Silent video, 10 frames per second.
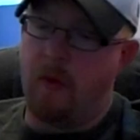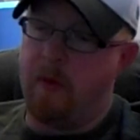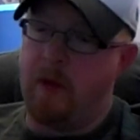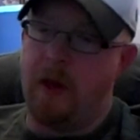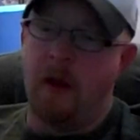I want
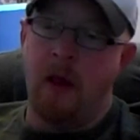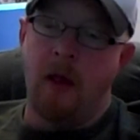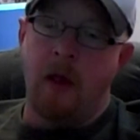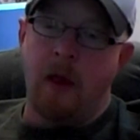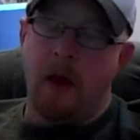to meet
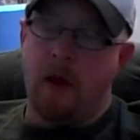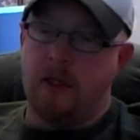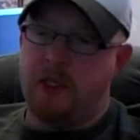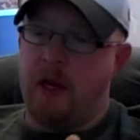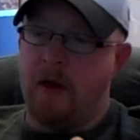
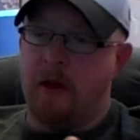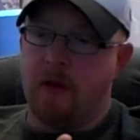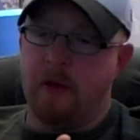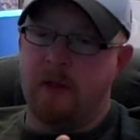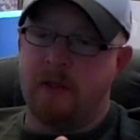Shane
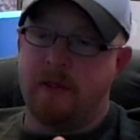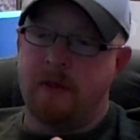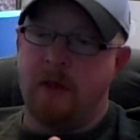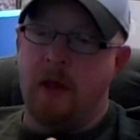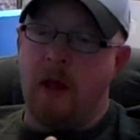
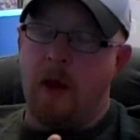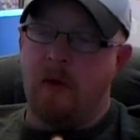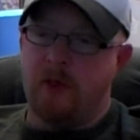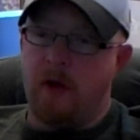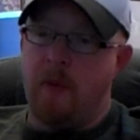Douglas. I
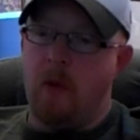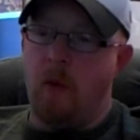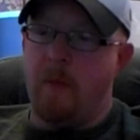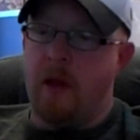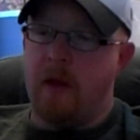want to try to meet
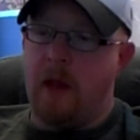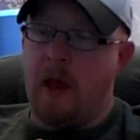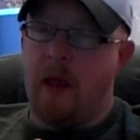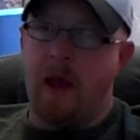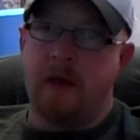One Man
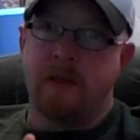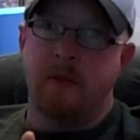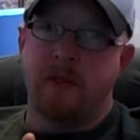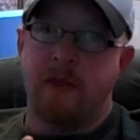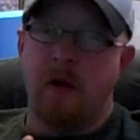Gang, Ashley
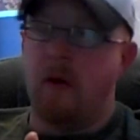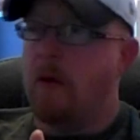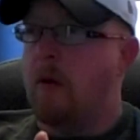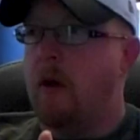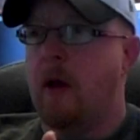
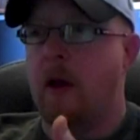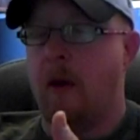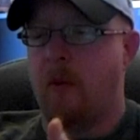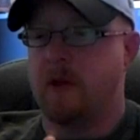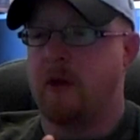Massaro.
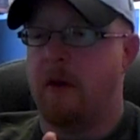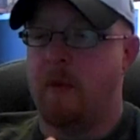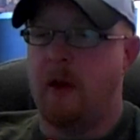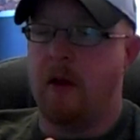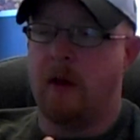I want to try to
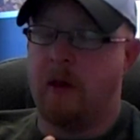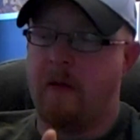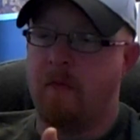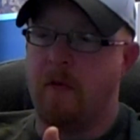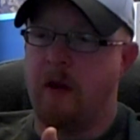meet
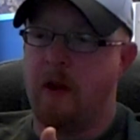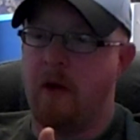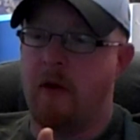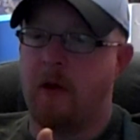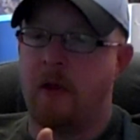Kevin Von
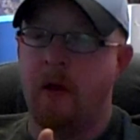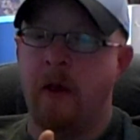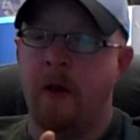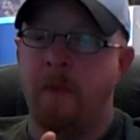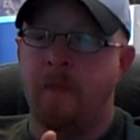Erich.
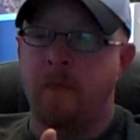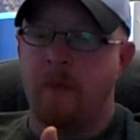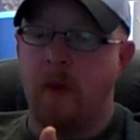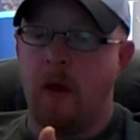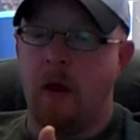
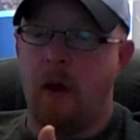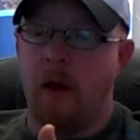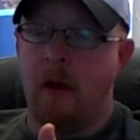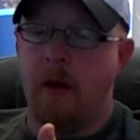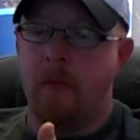
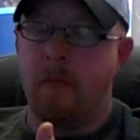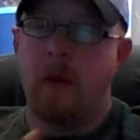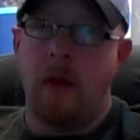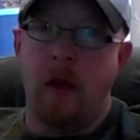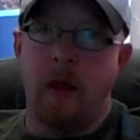
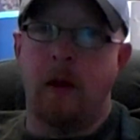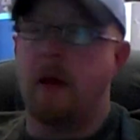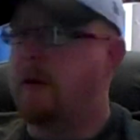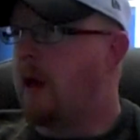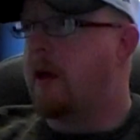And
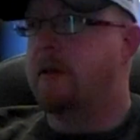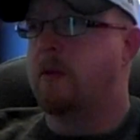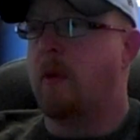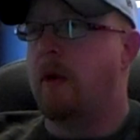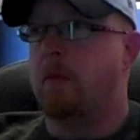I
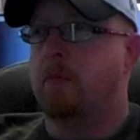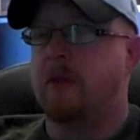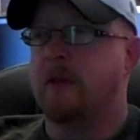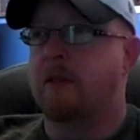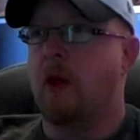just want
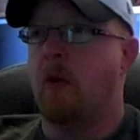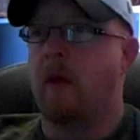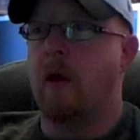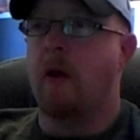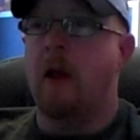to just go
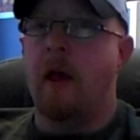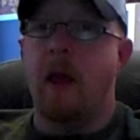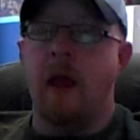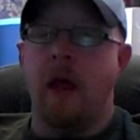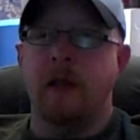there
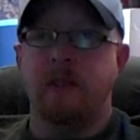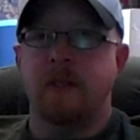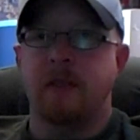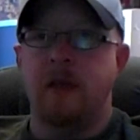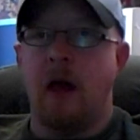and
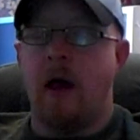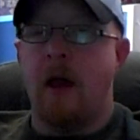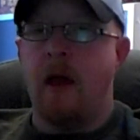just not